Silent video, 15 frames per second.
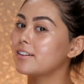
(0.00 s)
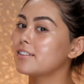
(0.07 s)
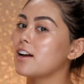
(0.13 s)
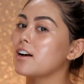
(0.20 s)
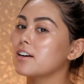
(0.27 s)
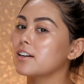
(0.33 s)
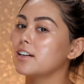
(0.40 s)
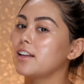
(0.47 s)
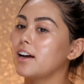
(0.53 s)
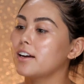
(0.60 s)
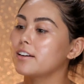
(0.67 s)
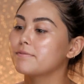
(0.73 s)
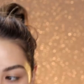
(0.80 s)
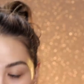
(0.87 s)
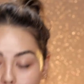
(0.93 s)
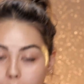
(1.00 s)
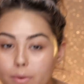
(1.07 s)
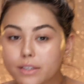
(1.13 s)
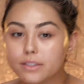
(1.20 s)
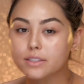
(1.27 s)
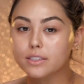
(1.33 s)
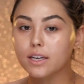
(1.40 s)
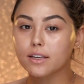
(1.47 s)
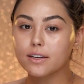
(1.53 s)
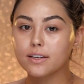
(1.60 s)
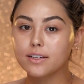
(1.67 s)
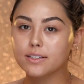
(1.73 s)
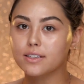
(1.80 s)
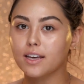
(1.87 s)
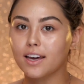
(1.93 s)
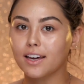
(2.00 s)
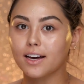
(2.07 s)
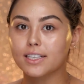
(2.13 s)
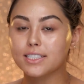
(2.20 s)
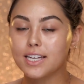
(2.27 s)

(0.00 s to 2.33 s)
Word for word: not gonna lie. Wow, my skin is like